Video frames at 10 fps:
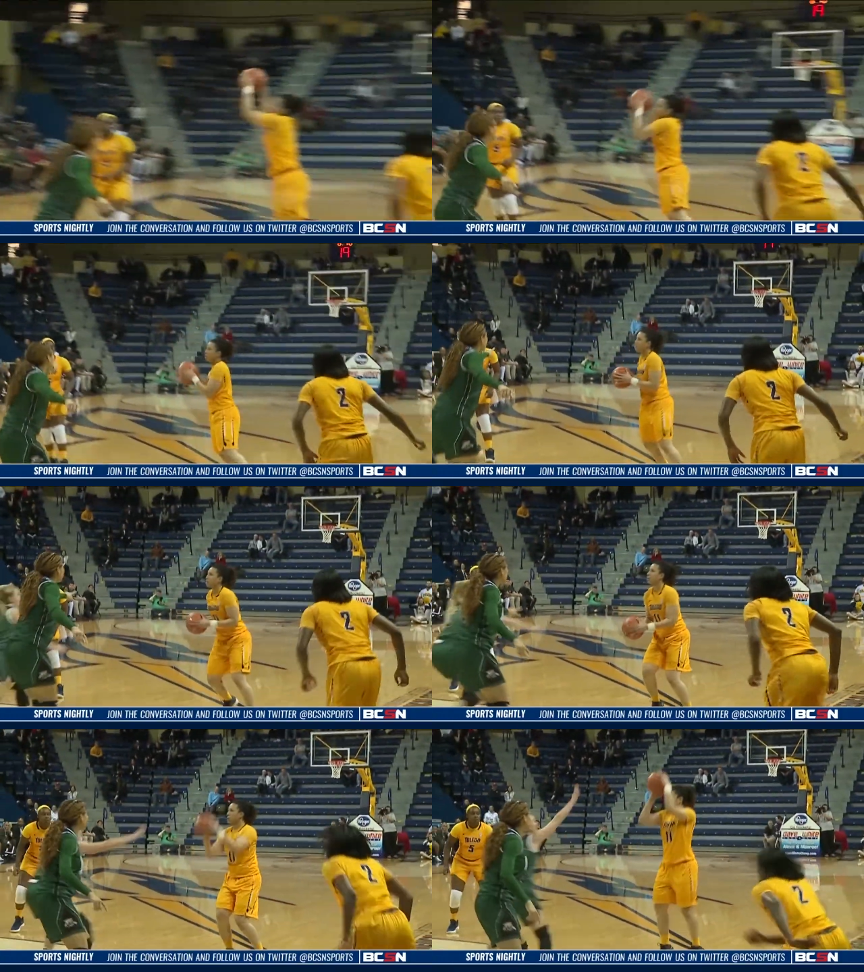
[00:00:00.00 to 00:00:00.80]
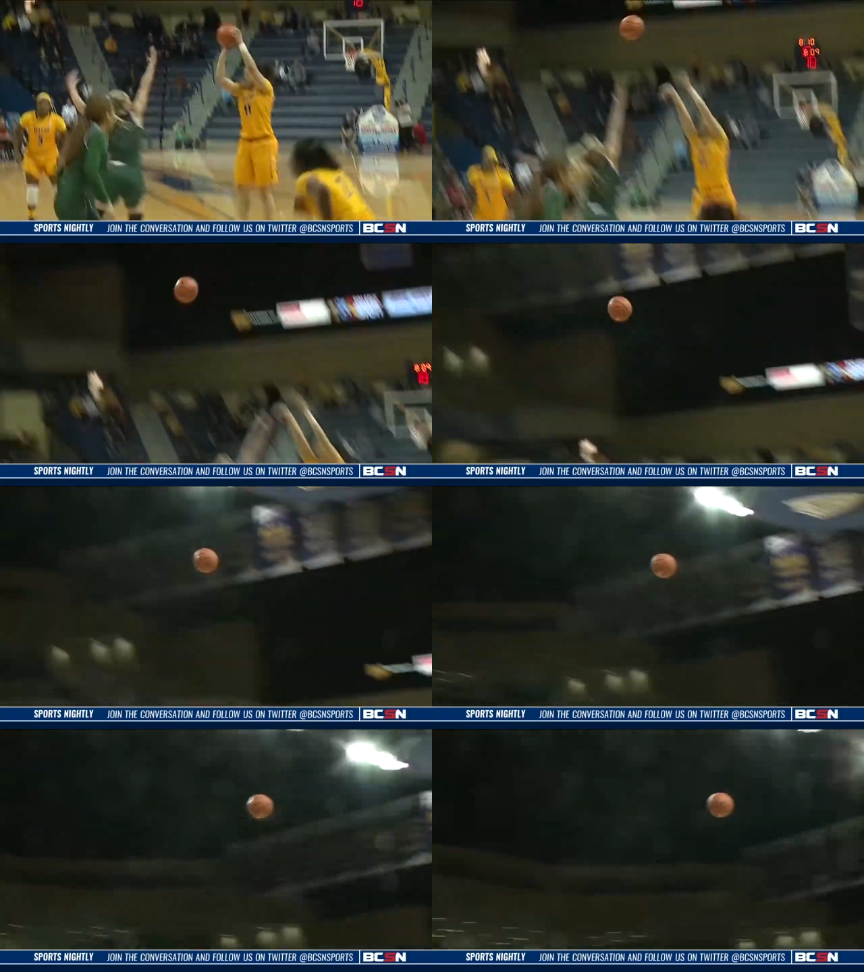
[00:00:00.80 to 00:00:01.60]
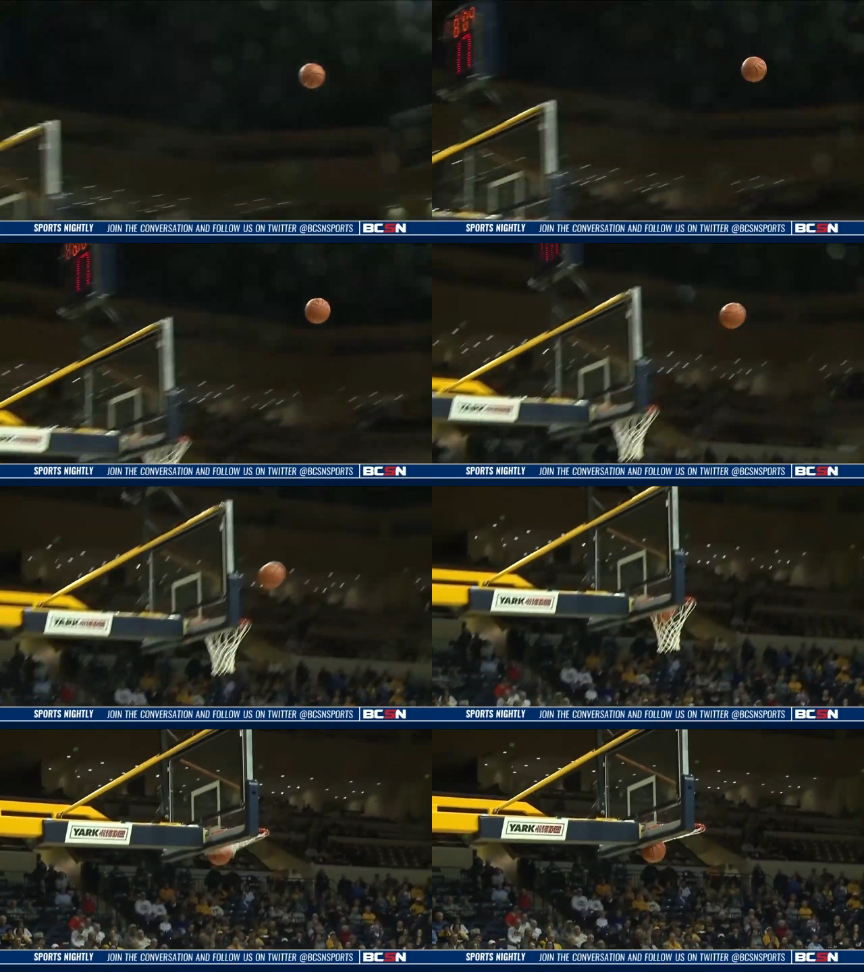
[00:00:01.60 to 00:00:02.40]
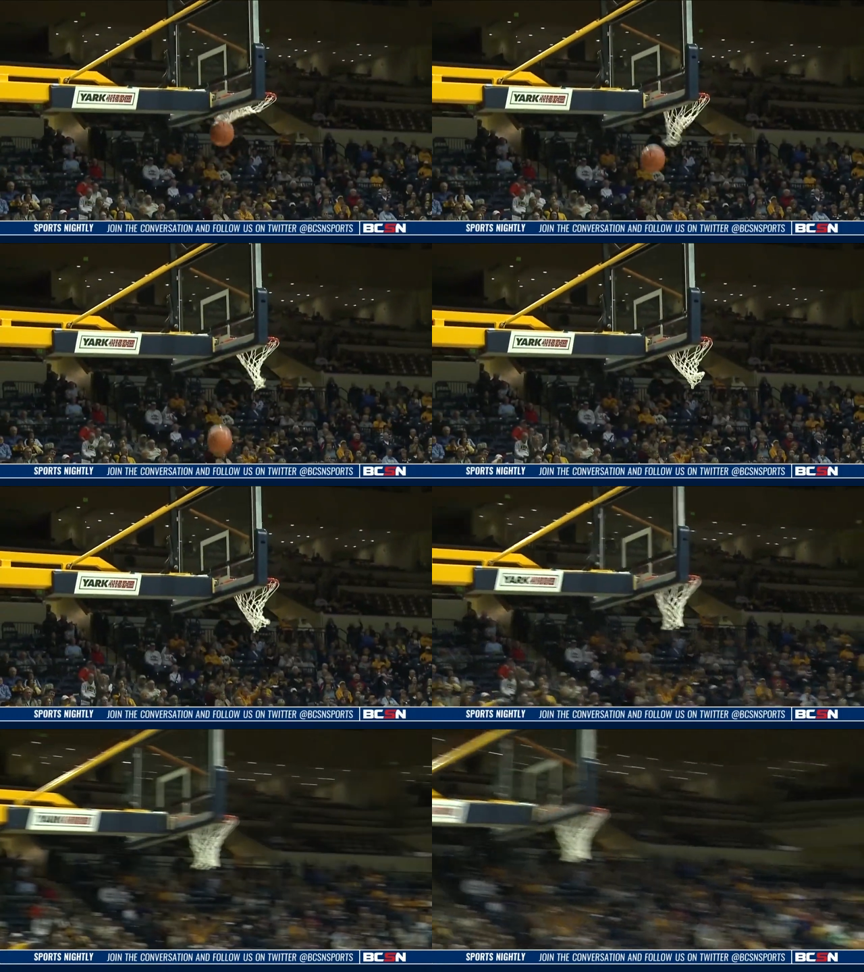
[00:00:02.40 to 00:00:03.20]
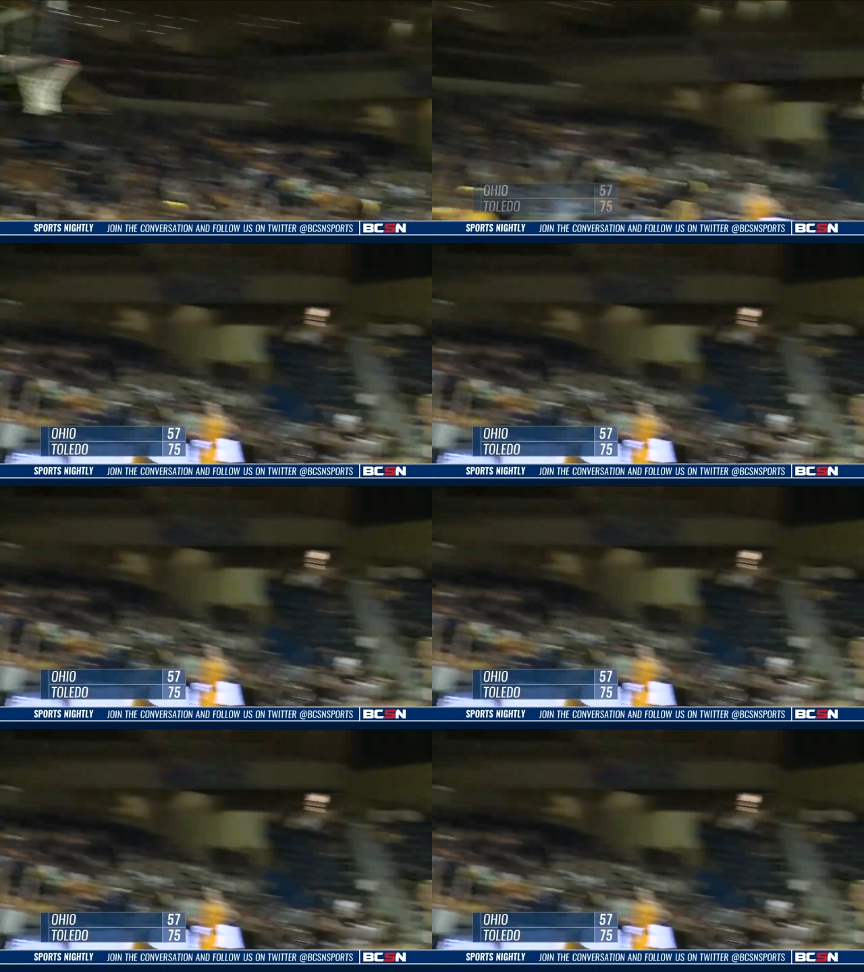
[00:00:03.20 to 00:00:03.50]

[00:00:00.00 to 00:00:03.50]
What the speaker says: No face is visible, so there are no lips to read.